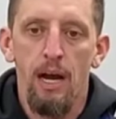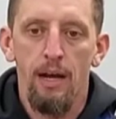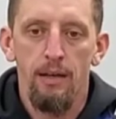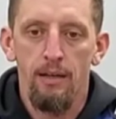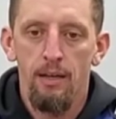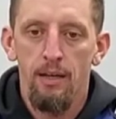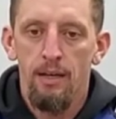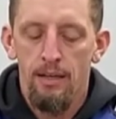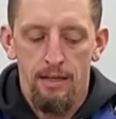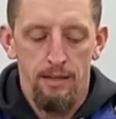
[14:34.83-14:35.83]
eye
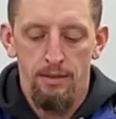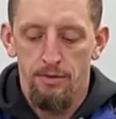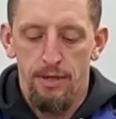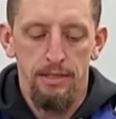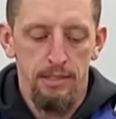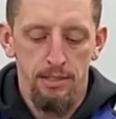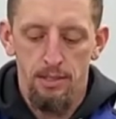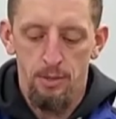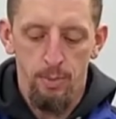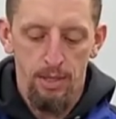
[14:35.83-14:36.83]
in the
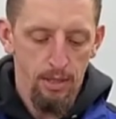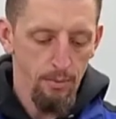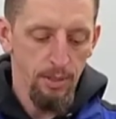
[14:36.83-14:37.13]
transition speed,